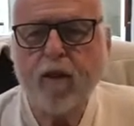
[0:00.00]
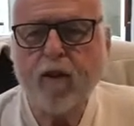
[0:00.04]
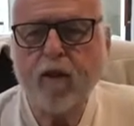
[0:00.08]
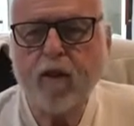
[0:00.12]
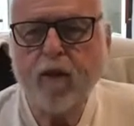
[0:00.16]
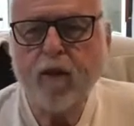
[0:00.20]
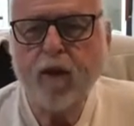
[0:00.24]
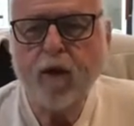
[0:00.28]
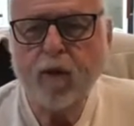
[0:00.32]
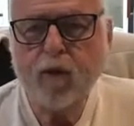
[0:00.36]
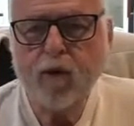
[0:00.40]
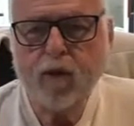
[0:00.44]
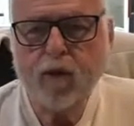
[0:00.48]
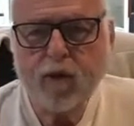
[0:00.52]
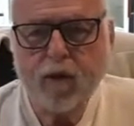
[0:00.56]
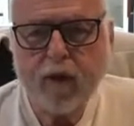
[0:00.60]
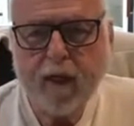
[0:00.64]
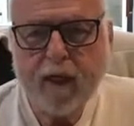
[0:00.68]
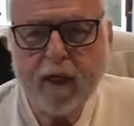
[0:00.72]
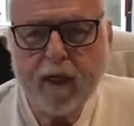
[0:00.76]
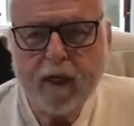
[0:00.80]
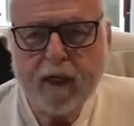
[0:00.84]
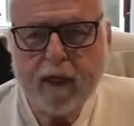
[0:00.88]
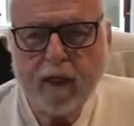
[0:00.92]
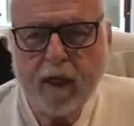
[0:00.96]
Those are
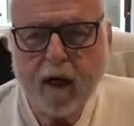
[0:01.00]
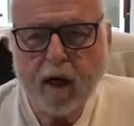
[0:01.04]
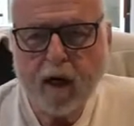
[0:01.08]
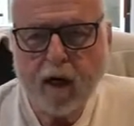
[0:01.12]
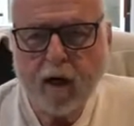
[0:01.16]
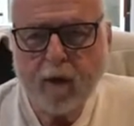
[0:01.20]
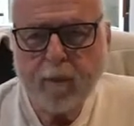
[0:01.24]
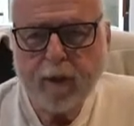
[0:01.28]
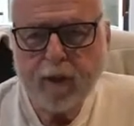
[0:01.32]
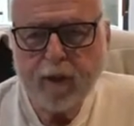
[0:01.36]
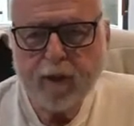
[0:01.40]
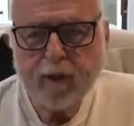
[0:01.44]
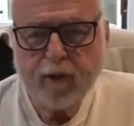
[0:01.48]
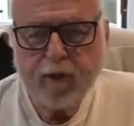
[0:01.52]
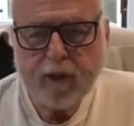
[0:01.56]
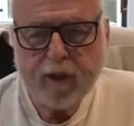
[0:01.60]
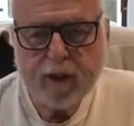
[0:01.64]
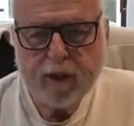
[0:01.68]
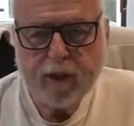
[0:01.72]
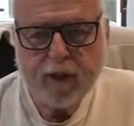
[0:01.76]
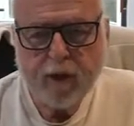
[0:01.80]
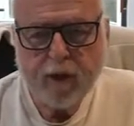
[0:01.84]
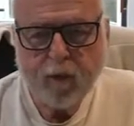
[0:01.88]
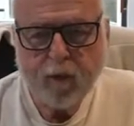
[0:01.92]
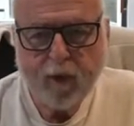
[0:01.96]
the
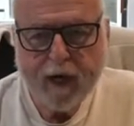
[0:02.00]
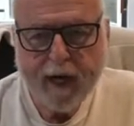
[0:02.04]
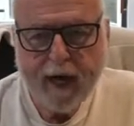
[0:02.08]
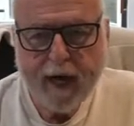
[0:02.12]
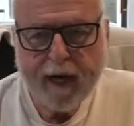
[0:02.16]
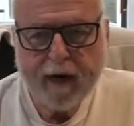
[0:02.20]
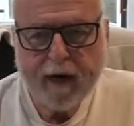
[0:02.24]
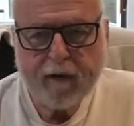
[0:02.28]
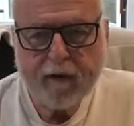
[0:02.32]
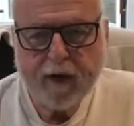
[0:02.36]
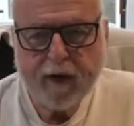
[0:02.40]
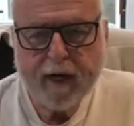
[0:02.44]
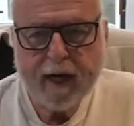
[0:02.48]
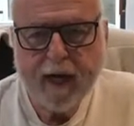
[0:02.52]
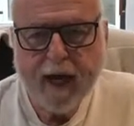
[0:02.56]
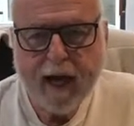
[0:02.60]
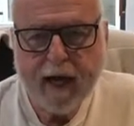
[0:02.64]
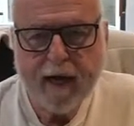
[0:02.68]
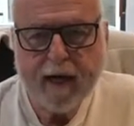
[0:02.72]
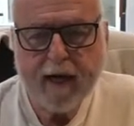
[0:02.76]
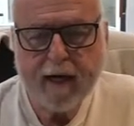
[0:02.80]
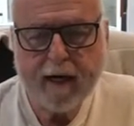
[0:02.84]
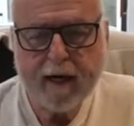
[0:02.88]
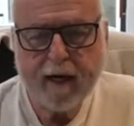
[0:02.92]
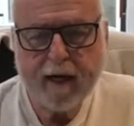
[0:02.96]
opportunities that we have in
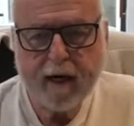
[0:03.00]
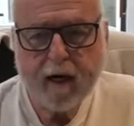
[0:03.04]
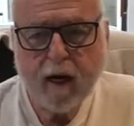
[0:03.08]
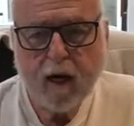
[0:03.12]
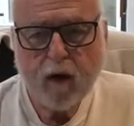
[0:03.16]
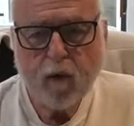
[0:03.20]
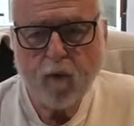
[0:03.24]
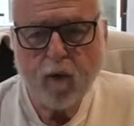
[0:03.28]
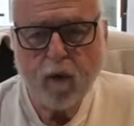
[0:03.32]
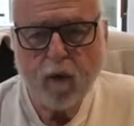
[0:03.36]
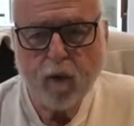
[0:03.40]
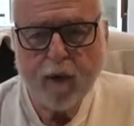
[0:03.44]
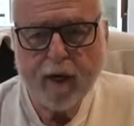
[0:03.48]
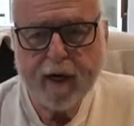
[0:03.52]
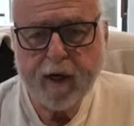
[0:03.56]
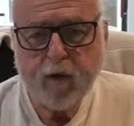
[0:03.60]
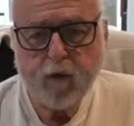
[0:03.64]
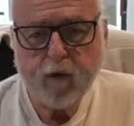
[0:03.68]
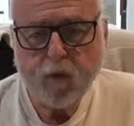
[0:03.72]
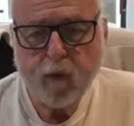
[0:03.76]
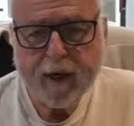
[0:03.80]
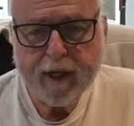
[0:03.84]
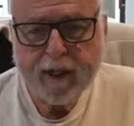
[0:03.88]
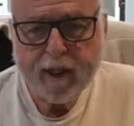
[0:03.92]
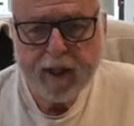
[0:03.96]
Kenya, where we can
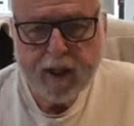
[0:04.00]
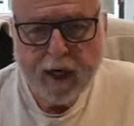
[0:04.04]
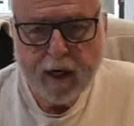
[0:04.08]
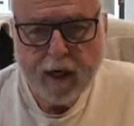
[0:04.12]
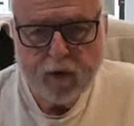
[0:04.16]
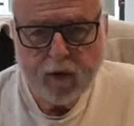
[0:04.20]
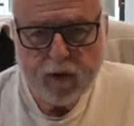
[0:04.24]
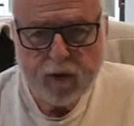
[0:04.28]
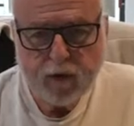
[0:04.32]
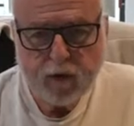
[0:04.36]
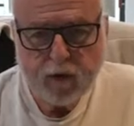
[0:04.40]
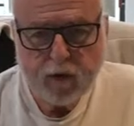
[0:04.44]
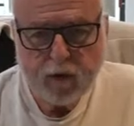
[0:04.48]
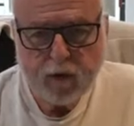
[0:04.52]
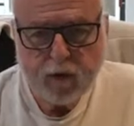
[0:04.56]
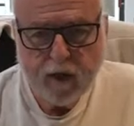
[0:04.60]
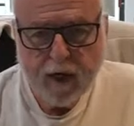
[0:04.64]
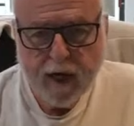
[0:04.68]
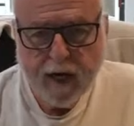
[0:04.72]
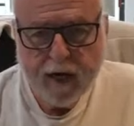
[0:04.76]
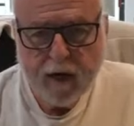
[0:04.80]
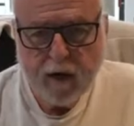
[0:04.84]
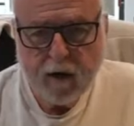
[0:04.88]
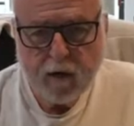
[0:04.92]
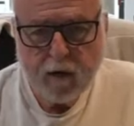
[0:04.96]
reach out to
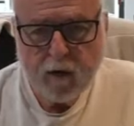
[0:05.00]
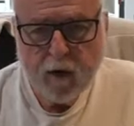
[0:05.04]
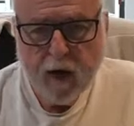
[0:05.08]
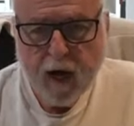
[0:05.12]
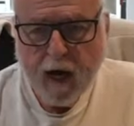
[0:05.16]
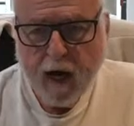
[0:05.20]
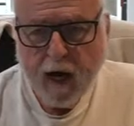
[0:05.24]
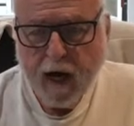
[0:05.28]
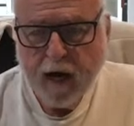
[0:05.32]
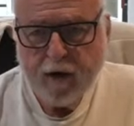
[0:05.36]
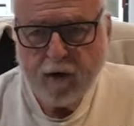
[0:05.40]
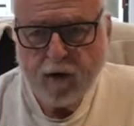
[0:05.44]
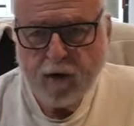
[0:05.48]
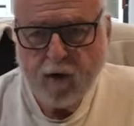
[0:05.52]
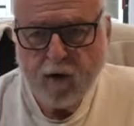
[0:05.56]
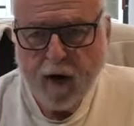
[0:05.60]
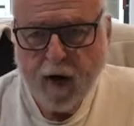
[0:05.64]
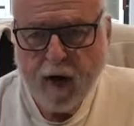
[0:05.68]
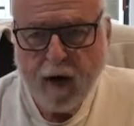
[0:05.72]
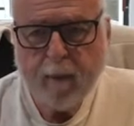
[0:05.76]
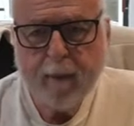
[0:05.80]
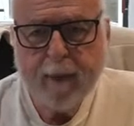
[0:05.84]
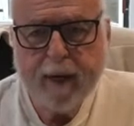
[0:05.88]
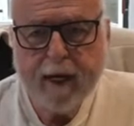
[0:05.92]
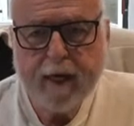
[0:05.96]
now, I don't know
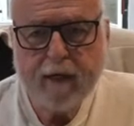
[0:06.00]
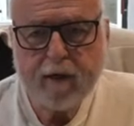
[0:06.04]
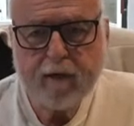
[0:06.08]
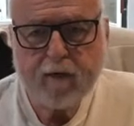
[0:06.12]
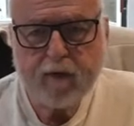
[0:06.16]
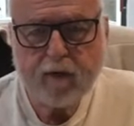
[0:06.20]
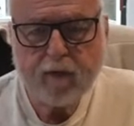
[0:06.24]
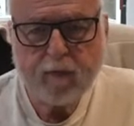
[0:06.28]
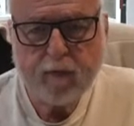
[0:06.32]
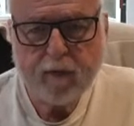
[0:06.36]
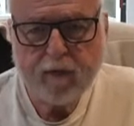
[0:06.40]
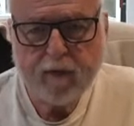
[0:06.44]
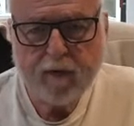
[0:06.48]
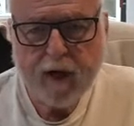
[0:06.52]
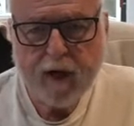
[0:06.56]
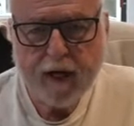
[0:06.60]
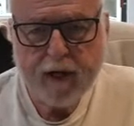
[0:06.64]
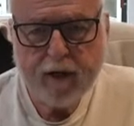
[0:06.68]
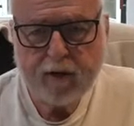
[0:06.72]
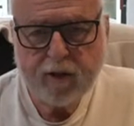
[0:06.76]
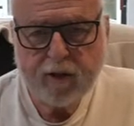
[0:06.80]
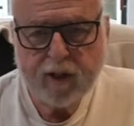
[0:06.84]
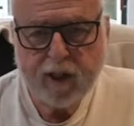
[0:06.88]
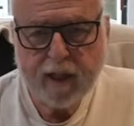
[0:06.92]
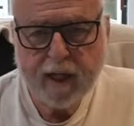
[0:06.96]
how many different
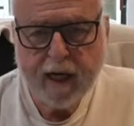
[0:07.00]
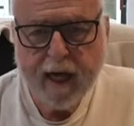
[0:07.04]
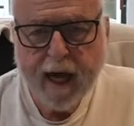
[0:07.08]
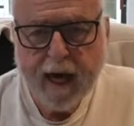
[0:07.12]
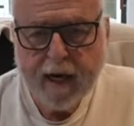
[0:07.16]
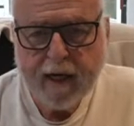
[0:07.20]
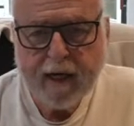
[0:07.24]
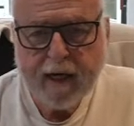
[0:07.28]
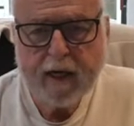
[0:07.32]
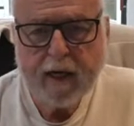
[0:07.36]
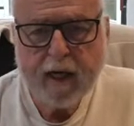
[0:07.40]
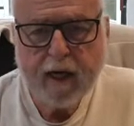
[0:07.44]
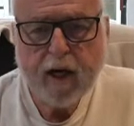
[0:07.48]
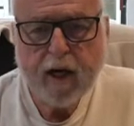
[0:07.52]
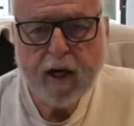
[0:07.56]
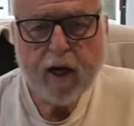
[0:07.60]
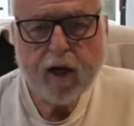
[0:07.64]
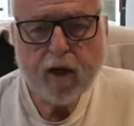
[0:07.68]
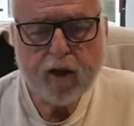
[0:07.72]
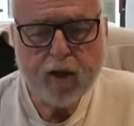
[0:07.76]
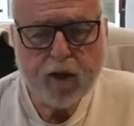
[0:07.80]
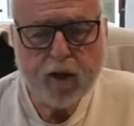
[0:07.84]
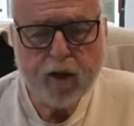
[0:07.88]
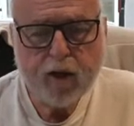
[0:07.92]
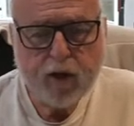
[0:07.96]
providers in Kenya
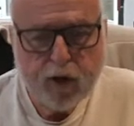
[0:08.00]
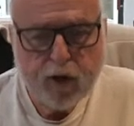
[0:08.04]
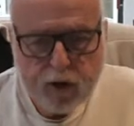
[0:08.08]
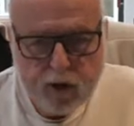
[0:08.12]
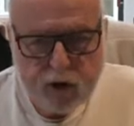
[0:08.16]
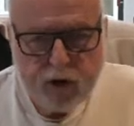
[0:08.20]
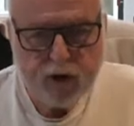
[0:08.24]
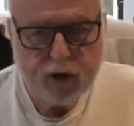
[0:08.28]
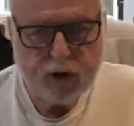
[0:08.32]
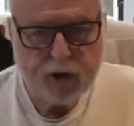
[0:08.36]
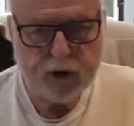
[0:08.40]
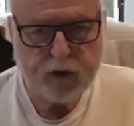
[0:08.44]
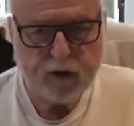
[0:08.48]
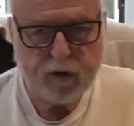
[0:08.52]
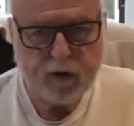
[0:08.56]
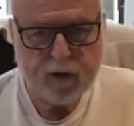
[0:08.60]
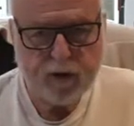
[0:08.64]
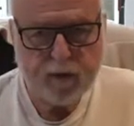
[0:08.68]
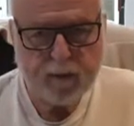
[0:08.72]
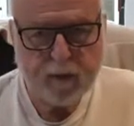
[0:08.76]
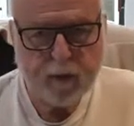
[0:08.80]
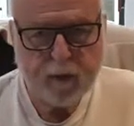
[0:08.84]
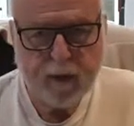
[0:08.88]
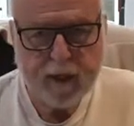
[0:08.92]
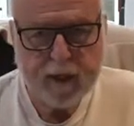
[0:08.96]
use the service,
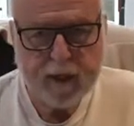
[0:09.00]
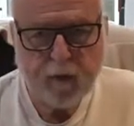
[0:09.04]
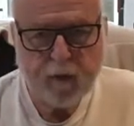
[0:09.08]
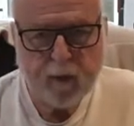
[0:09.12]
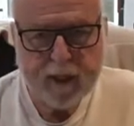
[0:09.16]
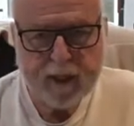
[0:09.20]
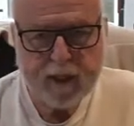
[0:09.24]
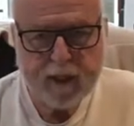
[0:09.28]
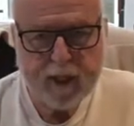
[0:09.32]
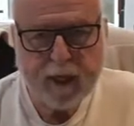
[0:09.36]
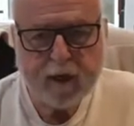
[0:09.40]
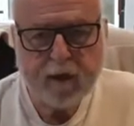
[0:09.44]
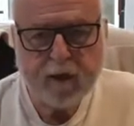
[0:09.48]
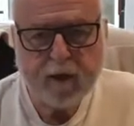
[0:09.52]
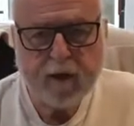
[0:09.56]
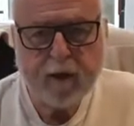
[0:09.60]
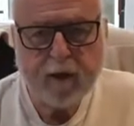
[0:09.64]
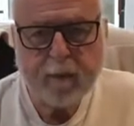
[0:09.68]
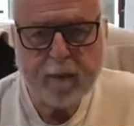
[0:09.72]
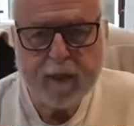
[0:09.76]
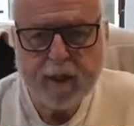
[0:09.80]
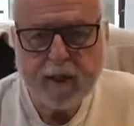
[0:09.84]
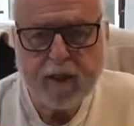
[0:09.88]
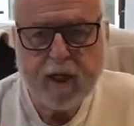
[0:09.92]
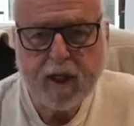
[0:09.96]
but we can reach out to them
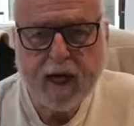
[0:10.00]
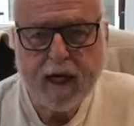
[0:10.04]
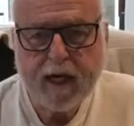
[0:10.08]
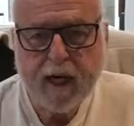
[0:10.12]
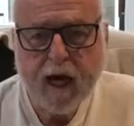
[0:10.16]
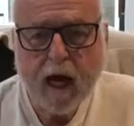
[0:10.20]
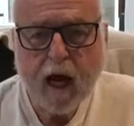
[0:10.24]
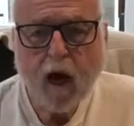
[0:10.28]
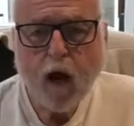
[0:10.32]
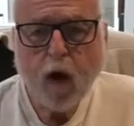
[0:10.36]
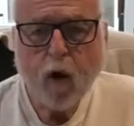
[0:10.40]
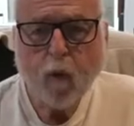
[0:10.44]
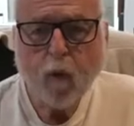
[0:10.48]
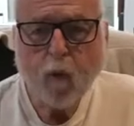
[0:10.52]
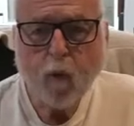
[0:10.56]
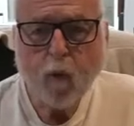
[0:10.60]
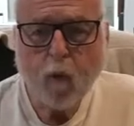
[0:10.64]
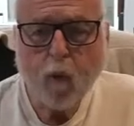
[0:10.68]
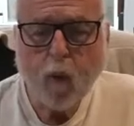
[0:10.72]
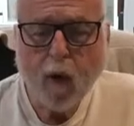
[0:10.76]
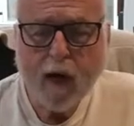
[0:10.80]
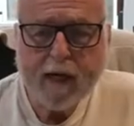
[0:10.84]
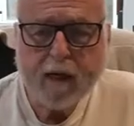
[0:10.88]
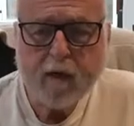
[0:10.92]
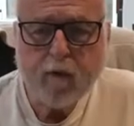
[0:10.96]
and say,
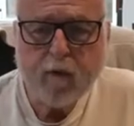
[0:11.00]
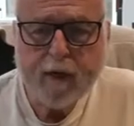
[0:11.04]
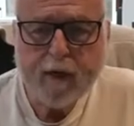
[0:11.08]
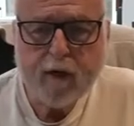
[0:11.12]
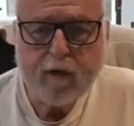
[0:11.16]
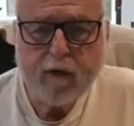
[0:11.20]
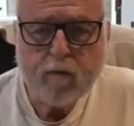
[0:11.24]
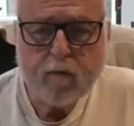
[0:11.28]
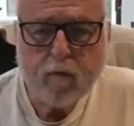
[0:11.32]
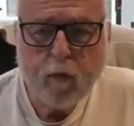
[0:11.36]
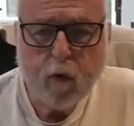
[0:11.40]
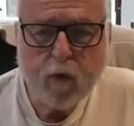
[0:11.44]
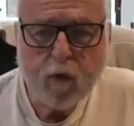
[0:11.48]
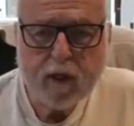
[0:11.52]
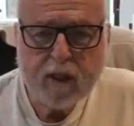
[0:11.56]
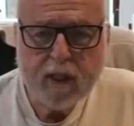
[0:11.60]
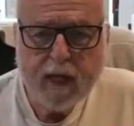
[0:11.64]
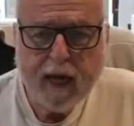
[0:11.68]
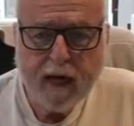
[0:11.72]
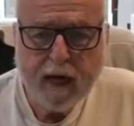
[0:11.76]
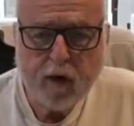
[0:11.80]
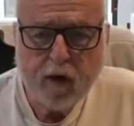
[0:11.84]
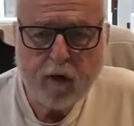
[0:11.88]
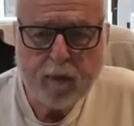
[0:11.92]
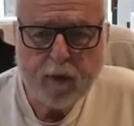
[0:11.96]
what can we do more to
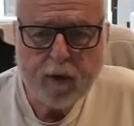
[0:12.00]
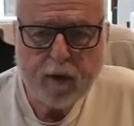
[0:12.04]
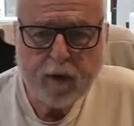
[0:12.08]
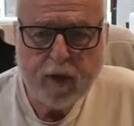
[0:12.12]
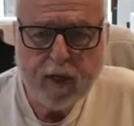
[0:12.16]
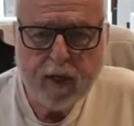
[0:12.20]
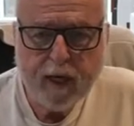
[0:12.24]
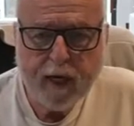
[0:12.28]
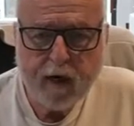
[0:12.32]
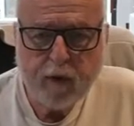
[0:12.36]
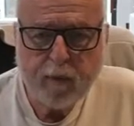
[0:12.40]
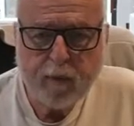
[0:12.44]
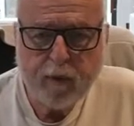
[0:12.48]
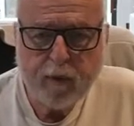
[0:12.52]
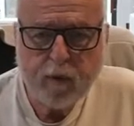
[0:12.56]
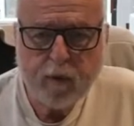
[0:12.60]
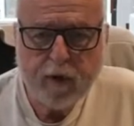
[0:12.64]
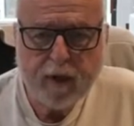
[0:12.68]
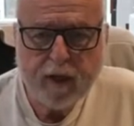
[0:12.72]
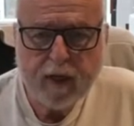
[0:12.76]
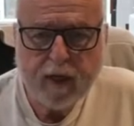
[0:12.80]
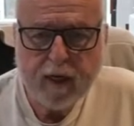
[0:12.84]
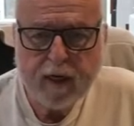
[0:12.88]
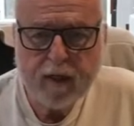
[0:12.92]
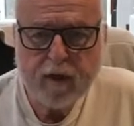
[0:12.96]
help you than help you with
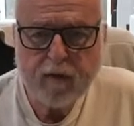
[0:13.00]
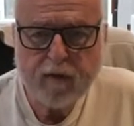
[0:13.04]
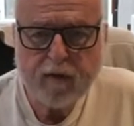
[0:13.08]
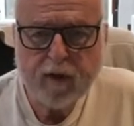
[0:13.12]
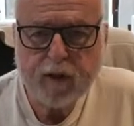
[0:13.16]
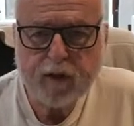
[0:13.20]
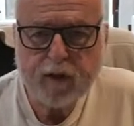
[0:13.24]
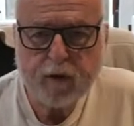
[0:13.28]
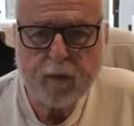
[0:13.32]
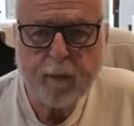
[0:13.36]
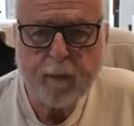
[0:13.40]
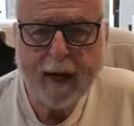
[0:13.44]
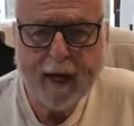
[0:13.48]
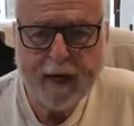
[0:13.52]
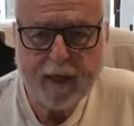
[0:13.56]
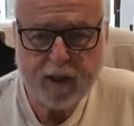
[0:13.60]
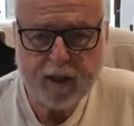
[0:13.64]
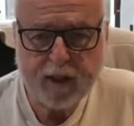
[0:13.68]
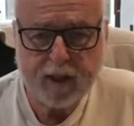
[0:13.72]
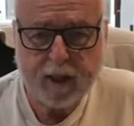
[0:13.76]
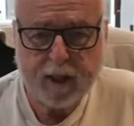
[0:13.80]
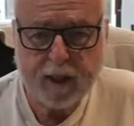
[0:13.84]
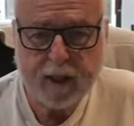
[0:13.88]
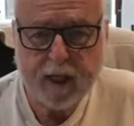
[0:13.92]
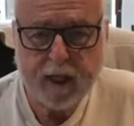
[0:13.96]
an individual patient?